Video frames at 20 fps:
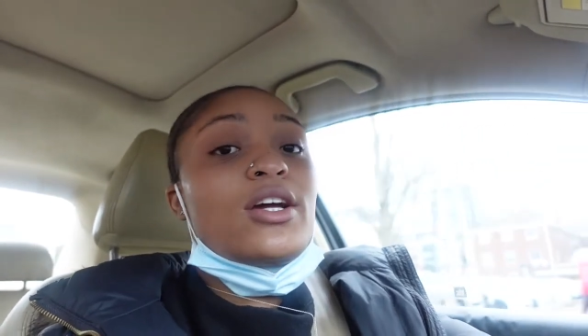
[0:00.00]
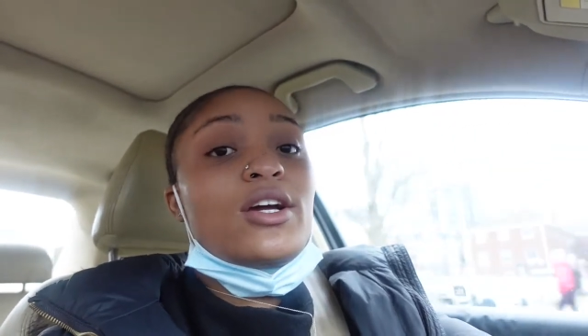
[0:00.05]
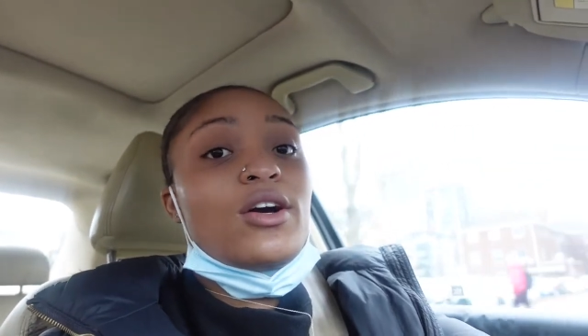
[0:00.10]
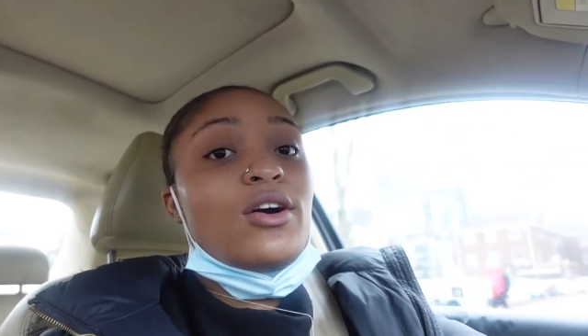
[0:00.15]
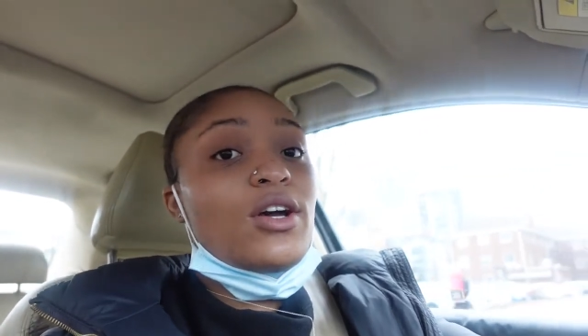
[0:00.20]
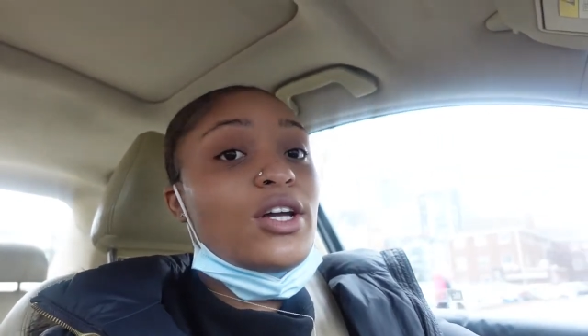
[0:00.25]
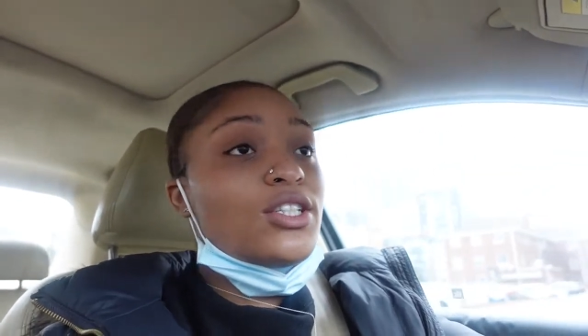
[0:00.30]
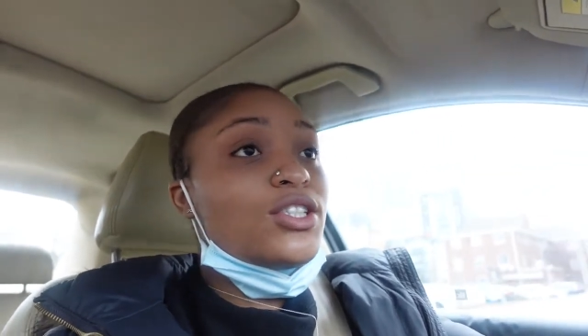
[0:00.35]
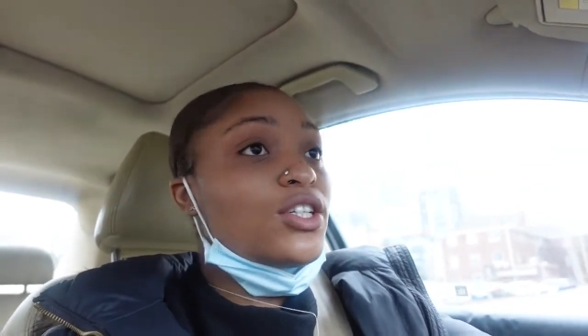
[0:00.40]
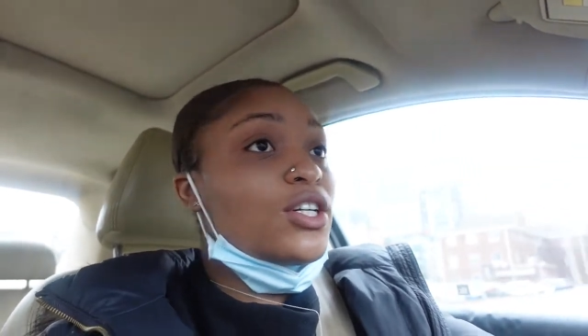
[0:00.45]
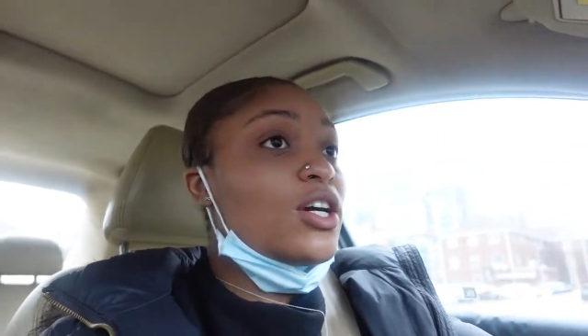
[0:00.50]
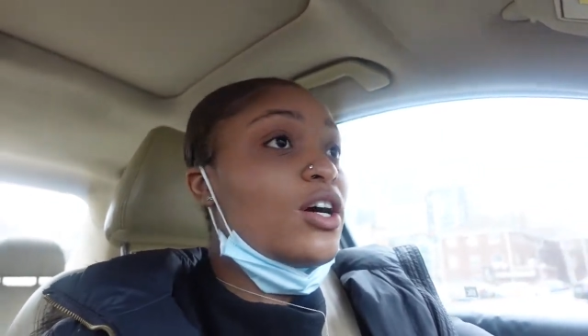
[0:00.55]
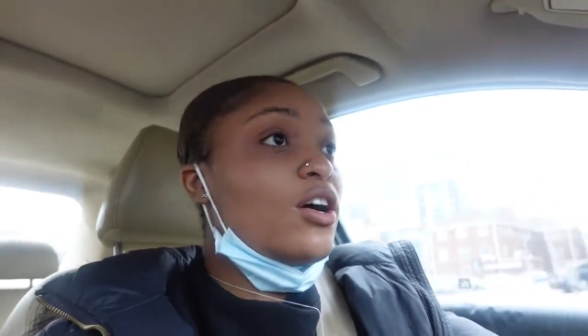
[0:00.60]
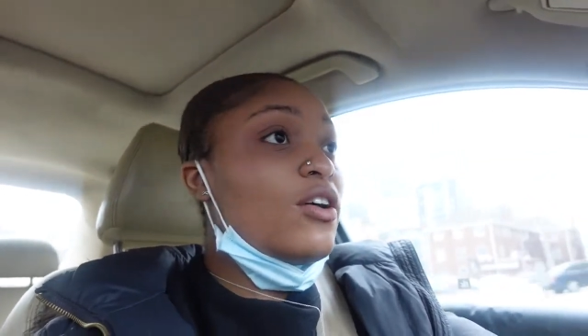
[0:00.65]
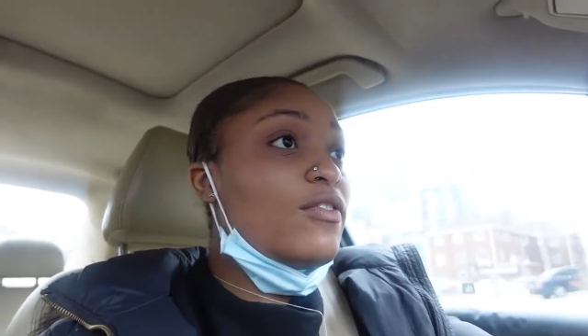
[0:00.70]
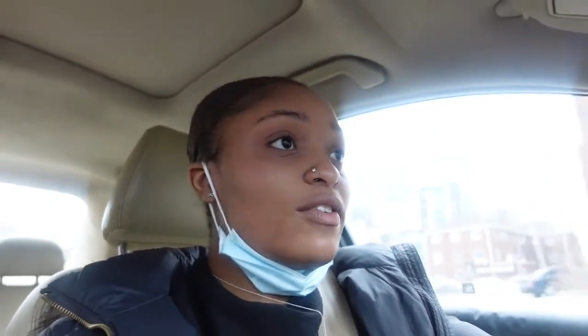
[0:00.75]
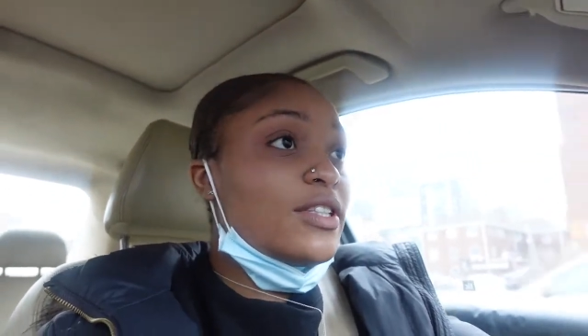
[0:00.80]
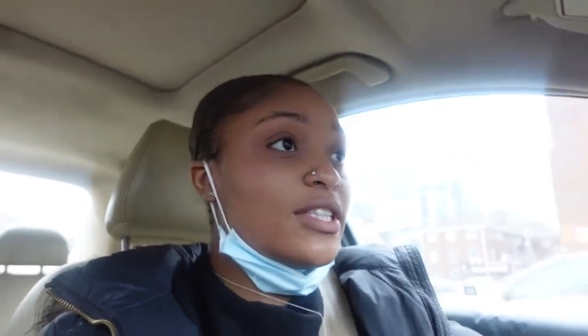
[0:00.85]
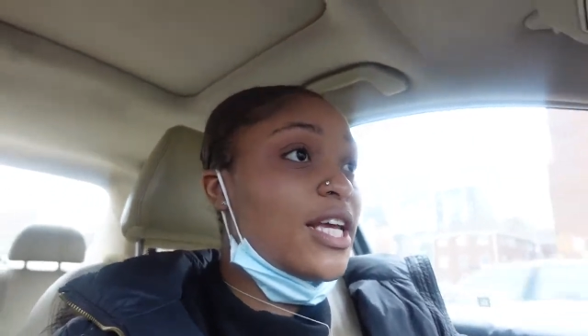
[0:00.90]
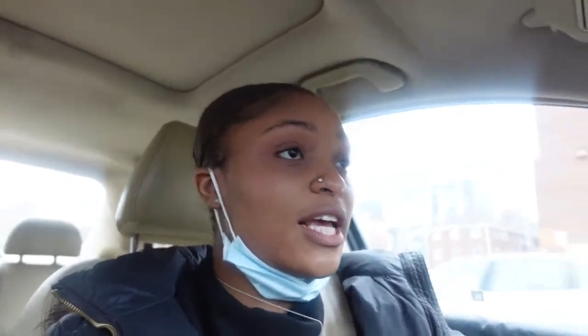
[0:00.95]
Go get your
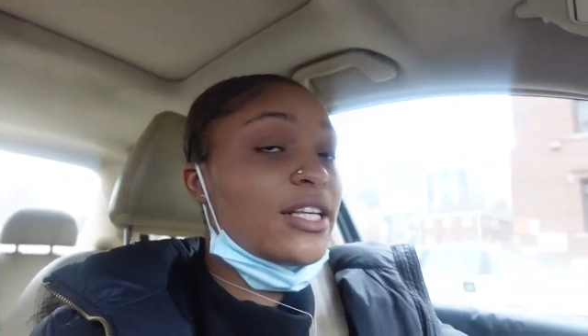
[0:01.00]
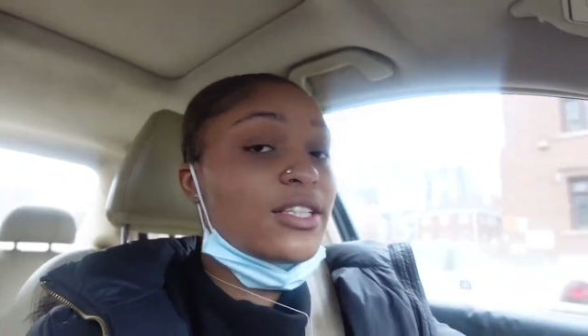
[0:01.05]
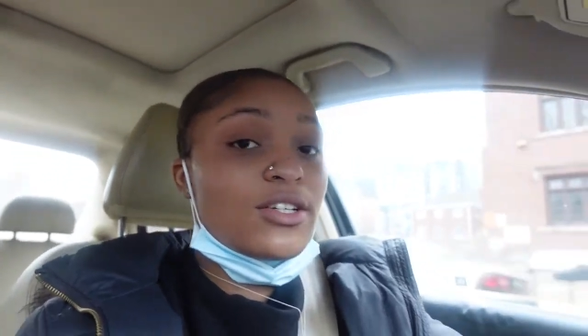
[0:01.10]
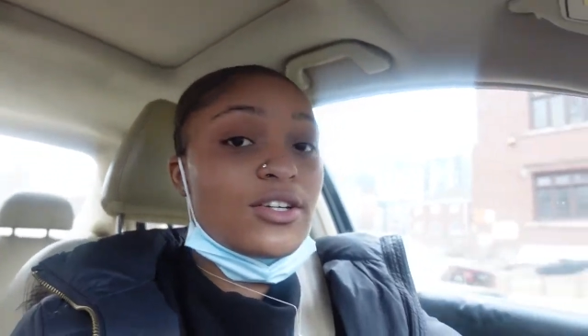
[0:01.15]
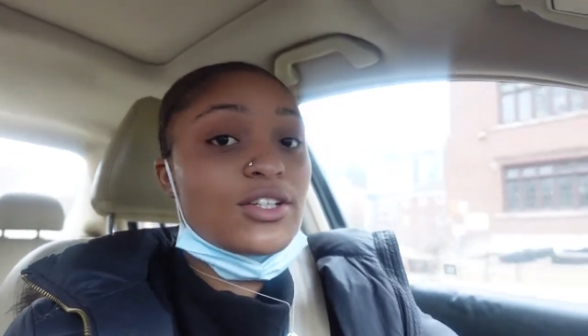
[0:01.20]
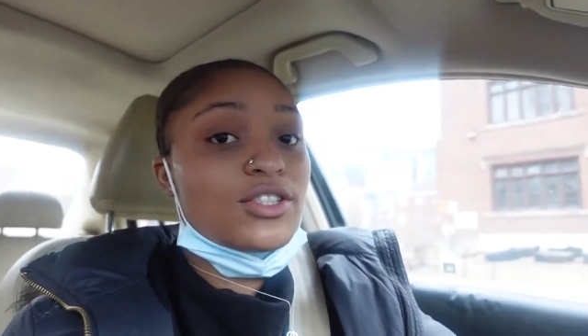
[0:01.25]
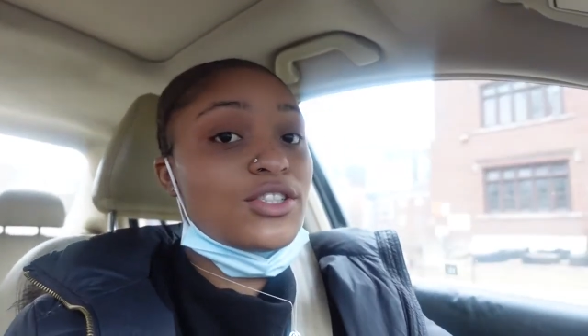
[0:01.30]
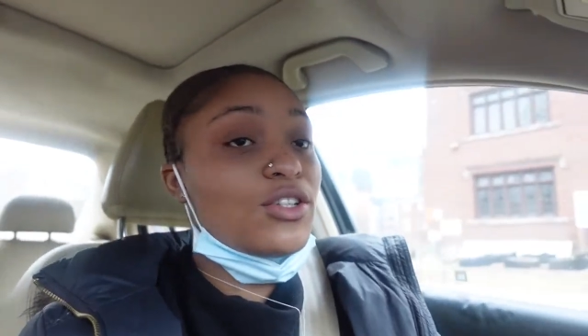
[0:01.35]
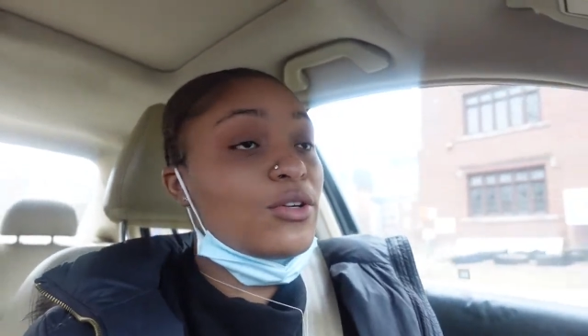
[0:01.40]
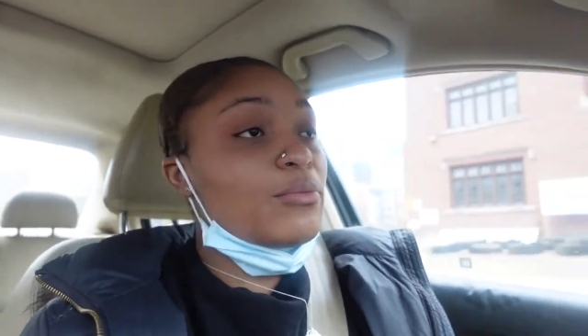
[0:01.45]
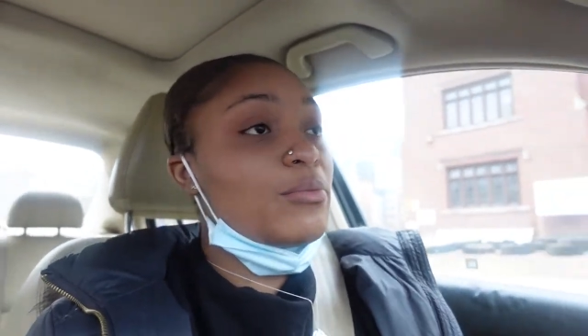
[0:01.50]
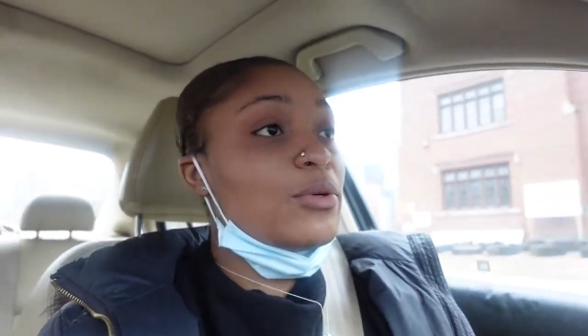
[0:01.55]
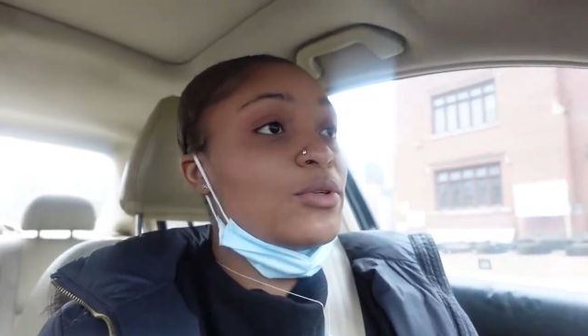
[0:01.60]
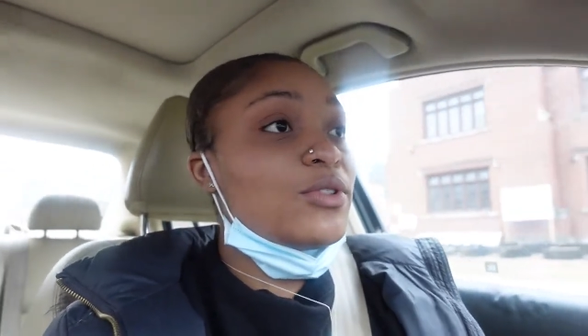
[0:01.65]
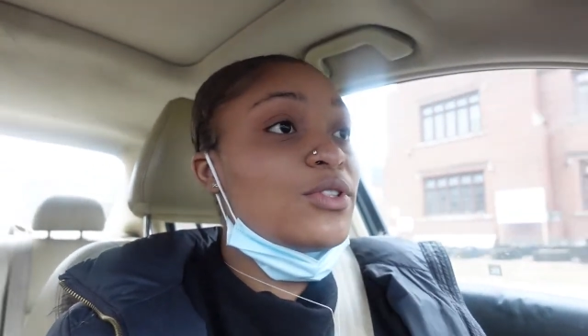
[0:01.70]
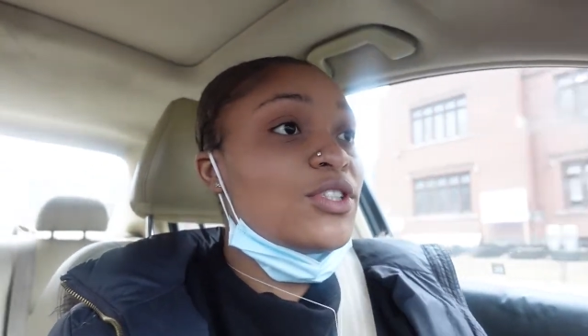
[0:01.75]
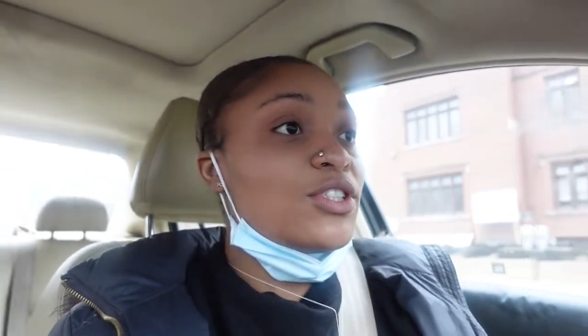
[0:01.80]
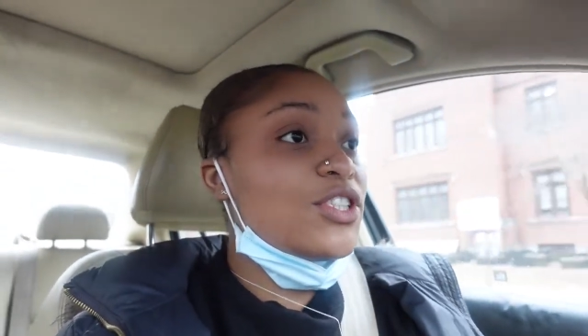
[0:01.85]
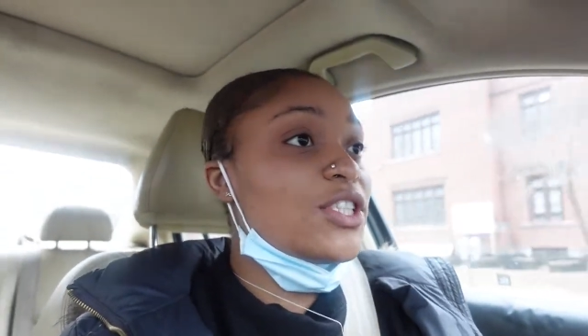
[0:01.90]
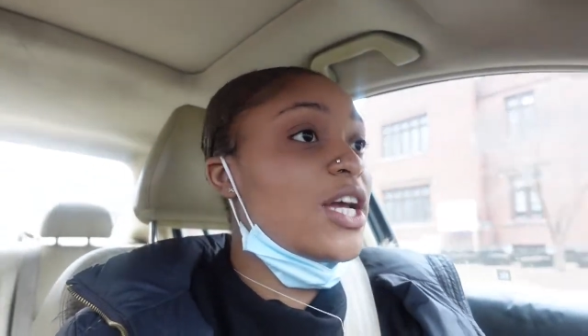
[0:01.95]
COVID test, get your
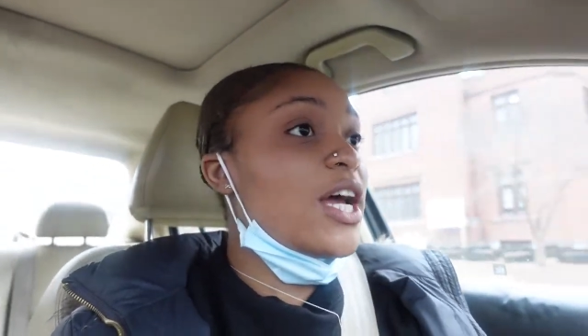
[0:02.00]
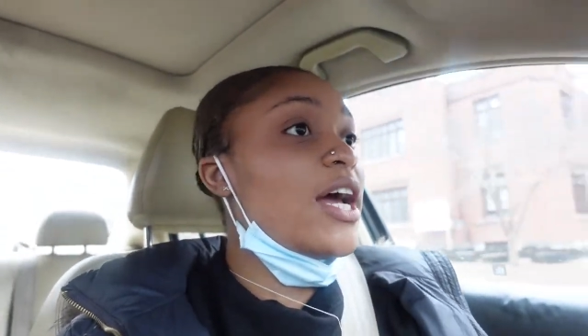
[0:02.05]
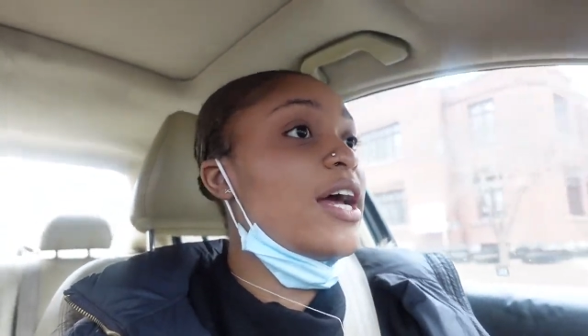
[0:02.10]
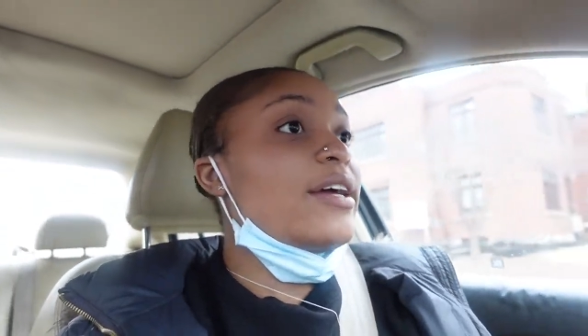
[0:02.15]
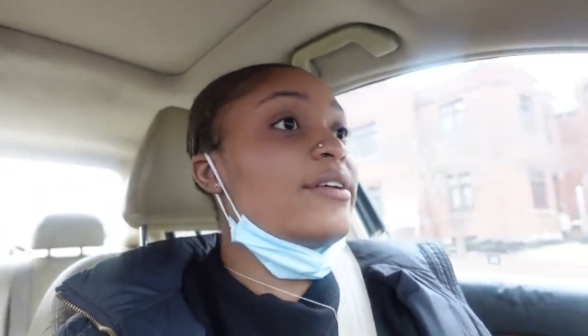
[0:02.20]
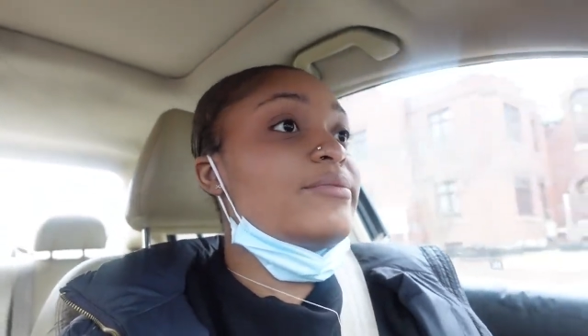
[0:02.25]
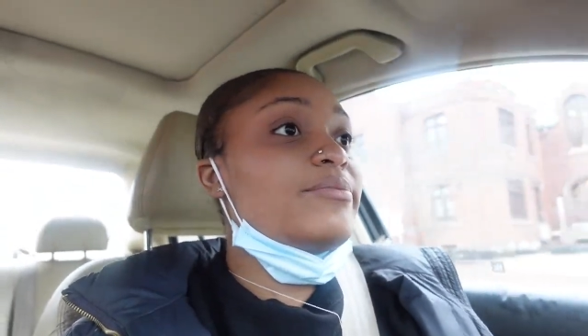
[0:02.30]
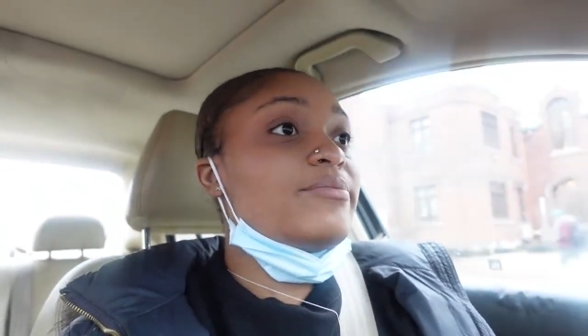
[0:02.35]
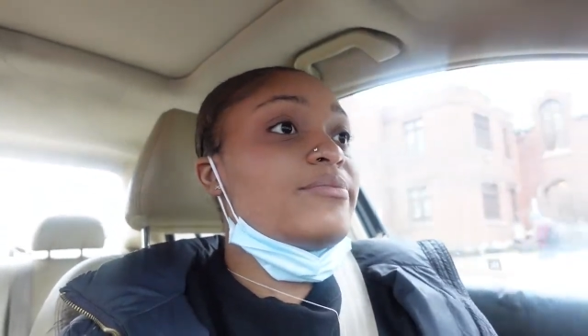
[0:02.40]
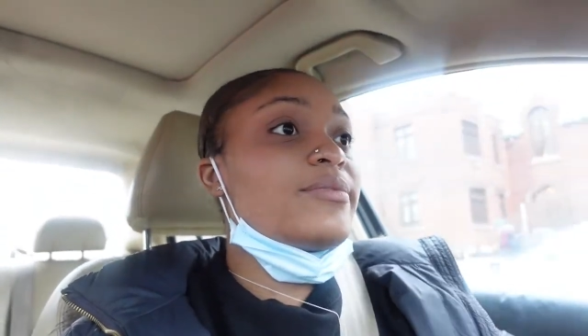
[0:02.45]
booster shot.